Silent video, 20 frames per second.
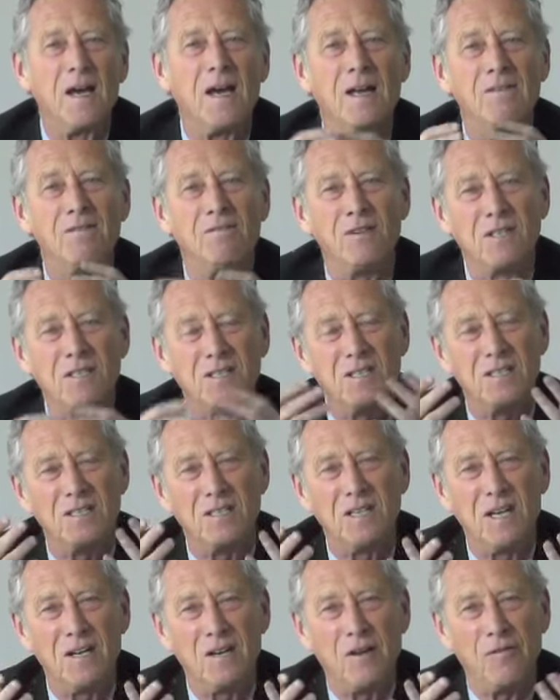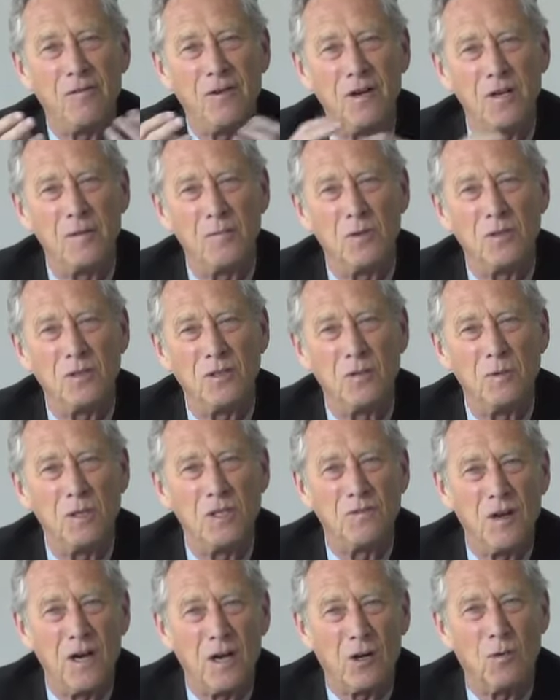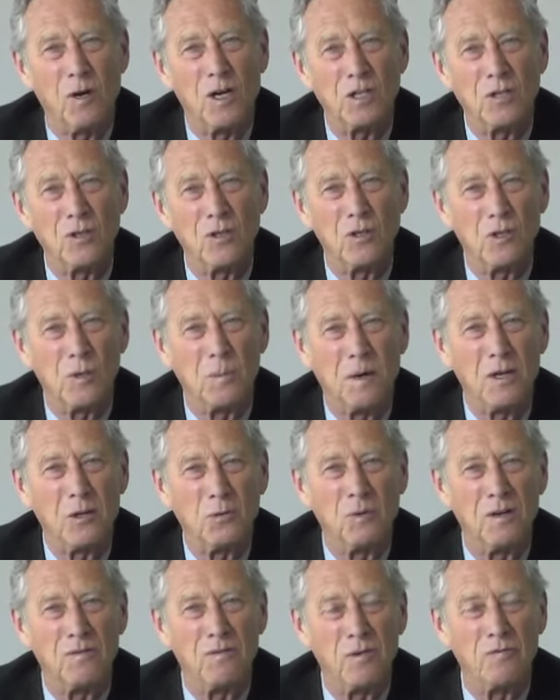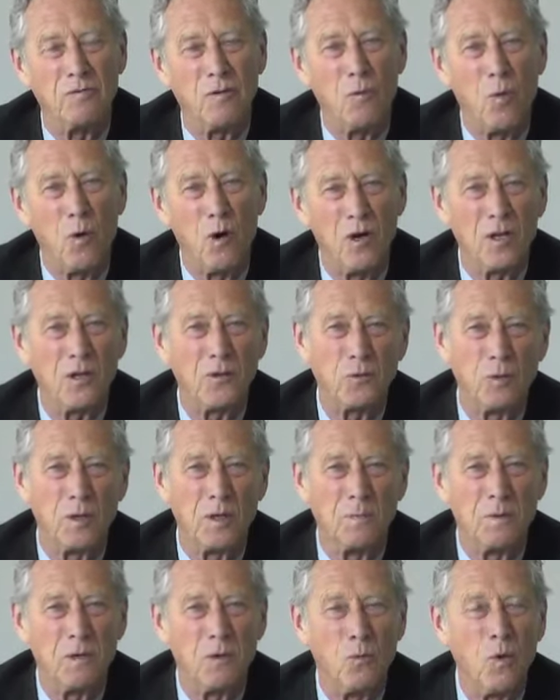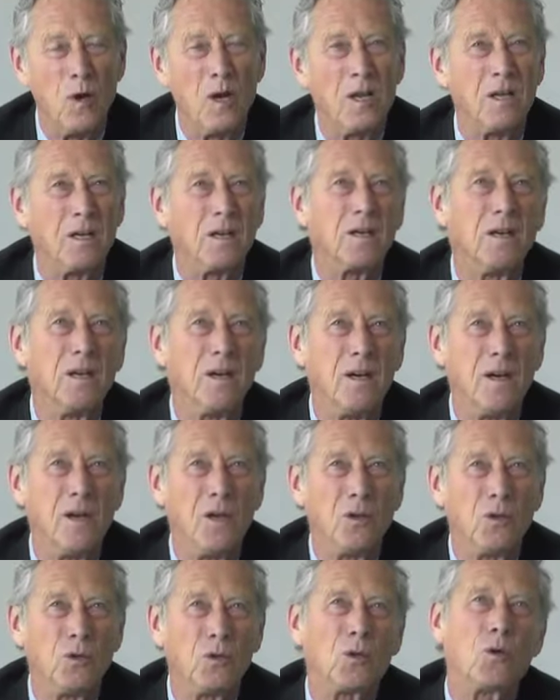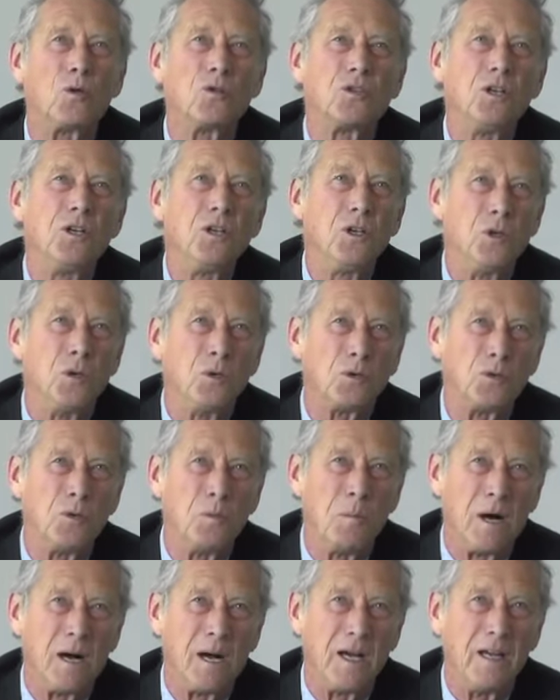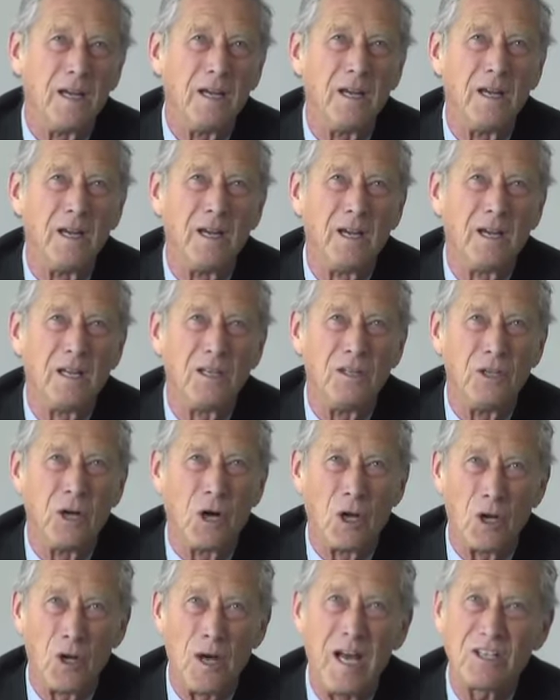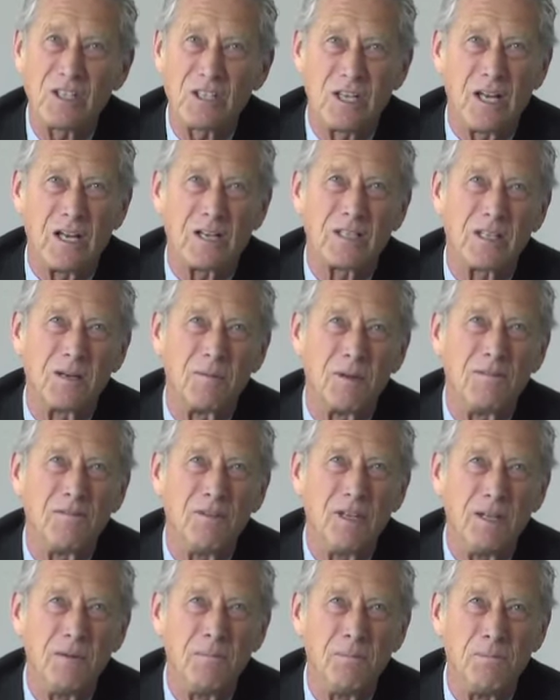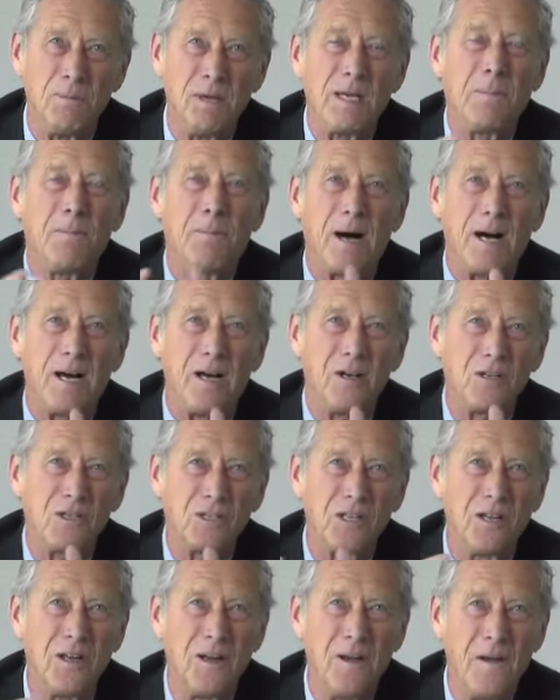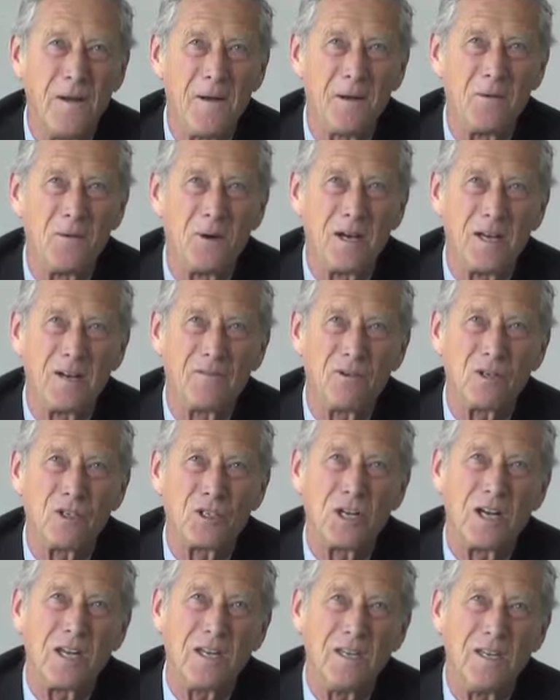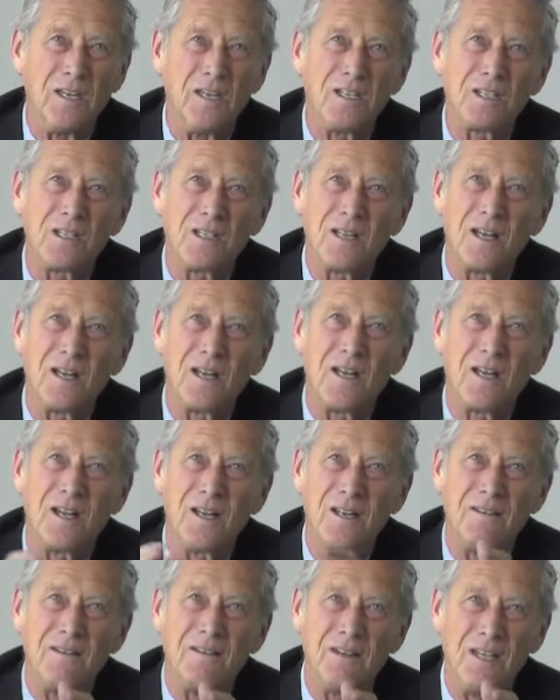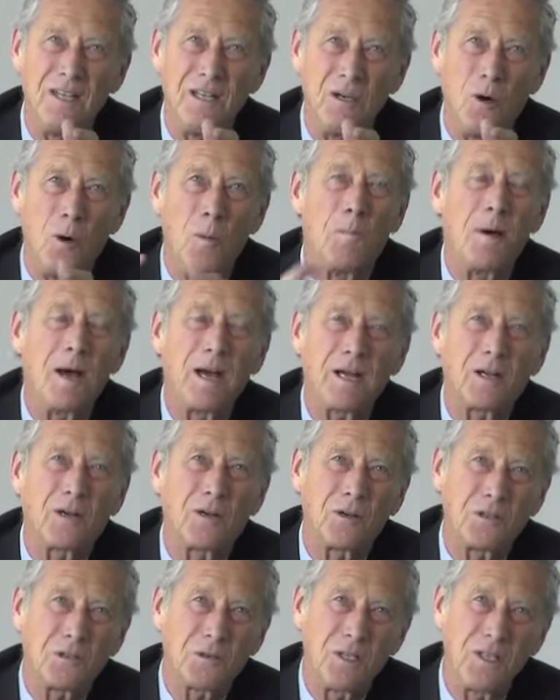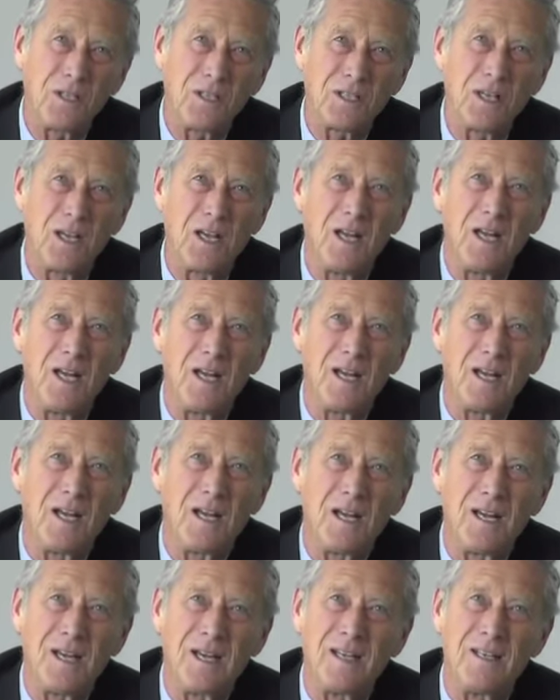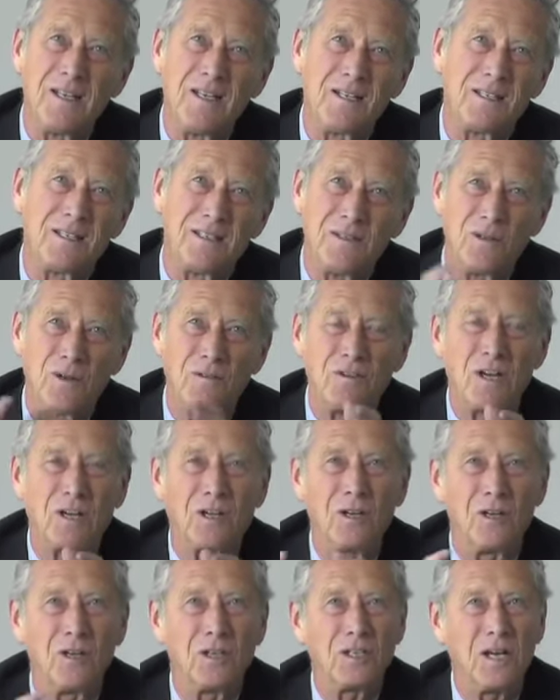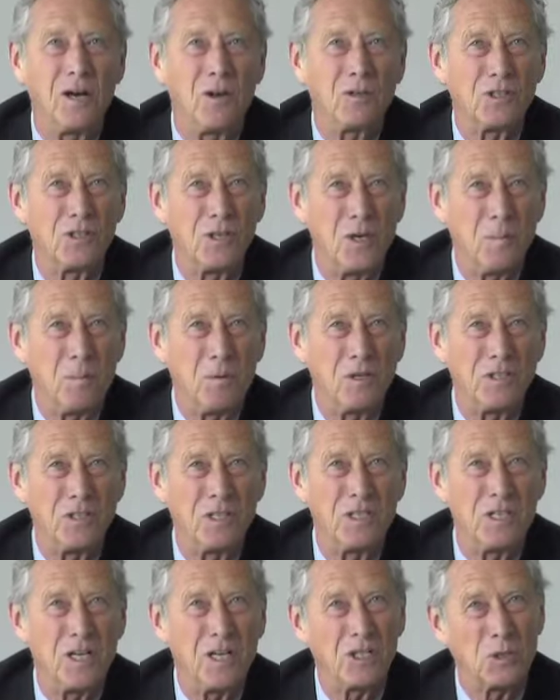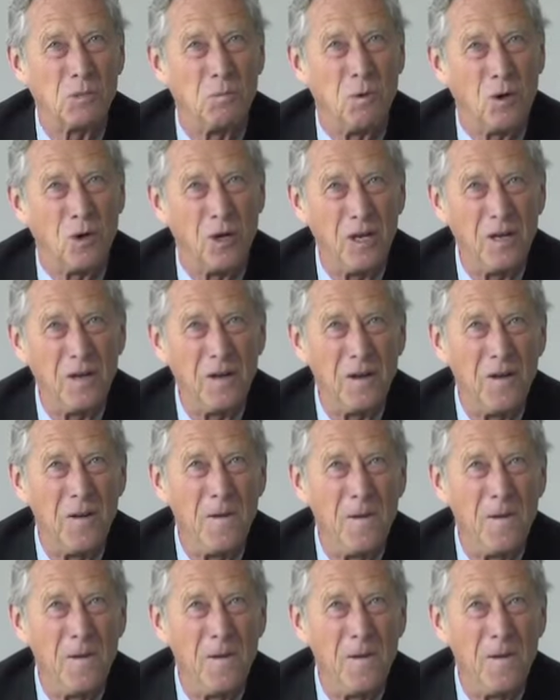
And this is in an environment in which there are questions about whether the world will be willing to continue to buy dollar assets. I mean, the big buyers were the Chinese and the OPEC countries, and their current account surpluses are smaller,